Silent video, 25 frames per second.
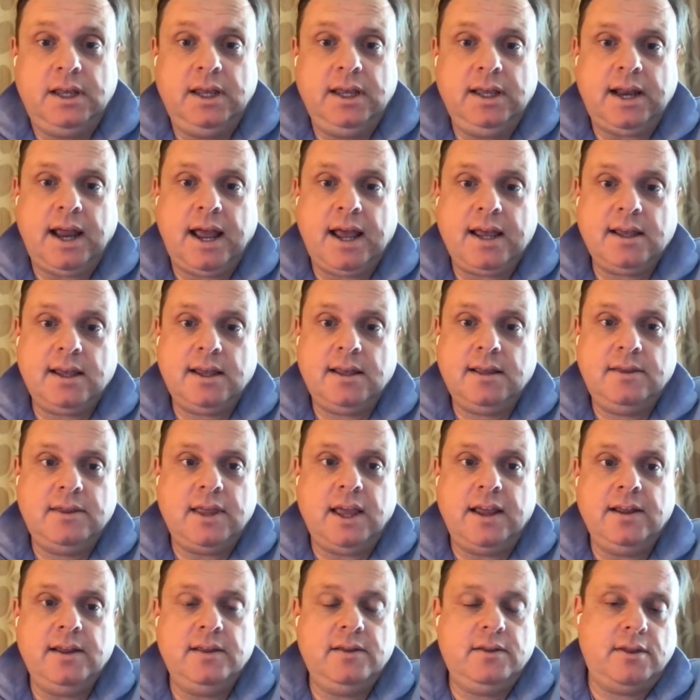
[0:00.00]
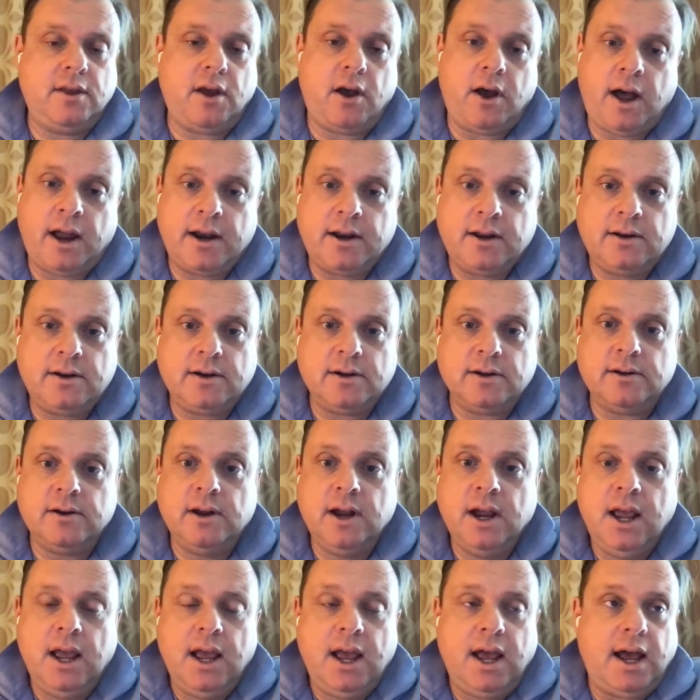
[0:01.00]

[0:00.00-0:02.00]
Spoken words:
The auditor